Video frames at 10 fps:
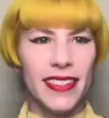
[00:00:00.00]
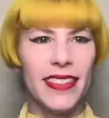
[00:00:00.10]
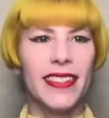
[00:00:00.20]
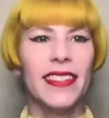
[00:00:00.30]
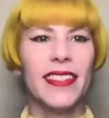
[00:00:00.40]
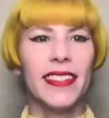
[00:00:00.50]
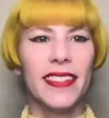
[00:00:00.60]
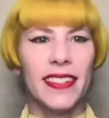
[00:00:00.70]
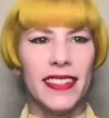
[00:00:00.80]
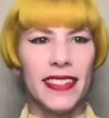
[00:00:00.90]
Biggest thing is
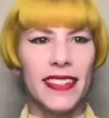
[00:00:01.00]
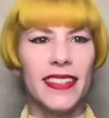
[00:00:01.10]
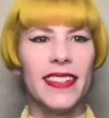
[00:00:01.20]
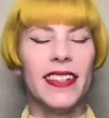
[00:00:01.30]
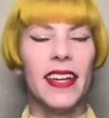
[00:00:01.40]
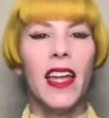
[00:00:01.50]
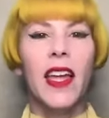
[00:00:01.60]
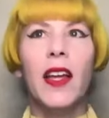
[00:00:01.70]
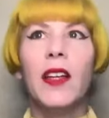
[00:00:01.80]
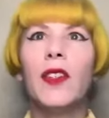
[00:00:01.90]
time.
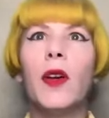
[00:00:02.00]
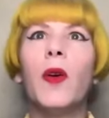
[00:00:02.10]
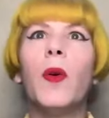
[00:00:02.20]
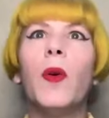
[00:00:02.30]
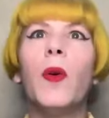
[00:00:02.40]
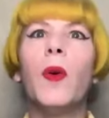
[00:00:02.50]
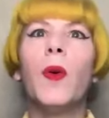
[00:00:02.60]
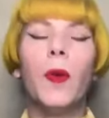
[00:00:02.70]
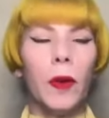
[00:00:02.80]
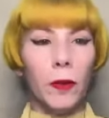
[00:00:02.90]
And, So,
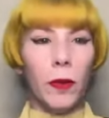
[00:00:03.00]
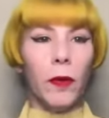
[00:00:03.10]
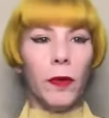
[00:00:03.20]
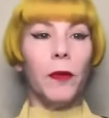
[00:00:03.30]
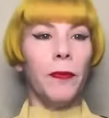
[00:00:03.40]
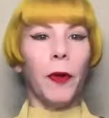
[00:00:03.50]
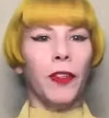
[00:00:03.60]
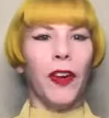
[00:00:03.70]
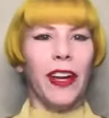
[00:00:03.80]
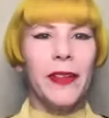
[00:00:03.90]

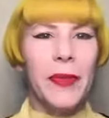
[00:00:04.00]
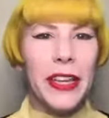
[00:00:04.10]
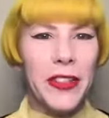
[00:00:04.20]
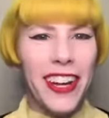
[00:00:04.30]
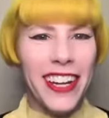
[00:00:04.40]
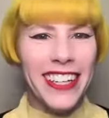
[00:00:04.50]
oh, sorry, complete your